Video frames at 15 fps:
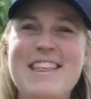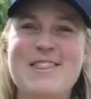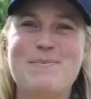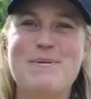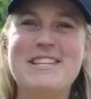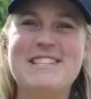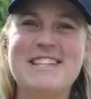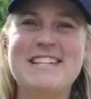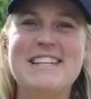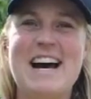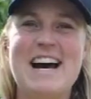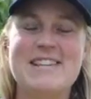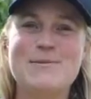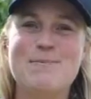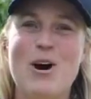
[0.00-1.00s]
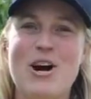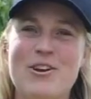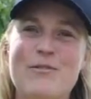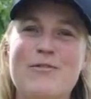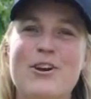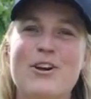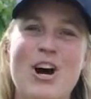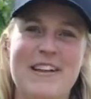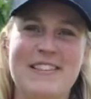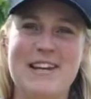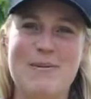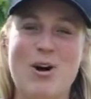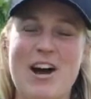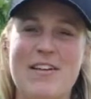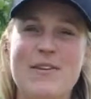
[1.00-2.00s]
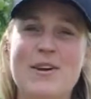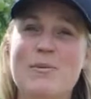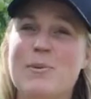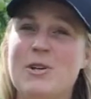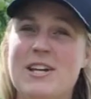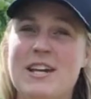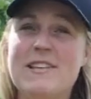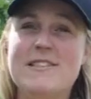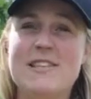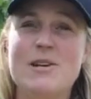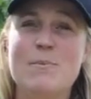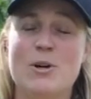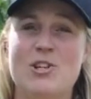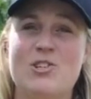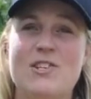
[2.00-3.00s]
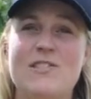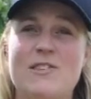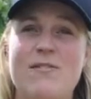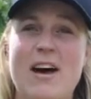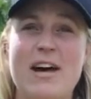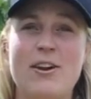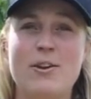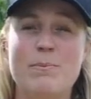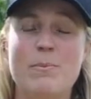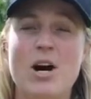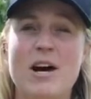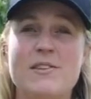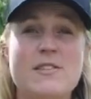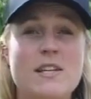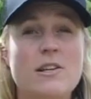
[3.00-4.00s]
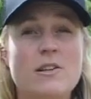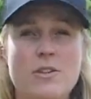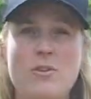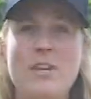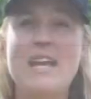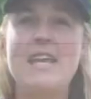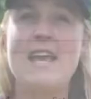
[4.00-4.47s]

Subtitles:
The BC-DAS model for codling moth predicts the emergence of adult moths, including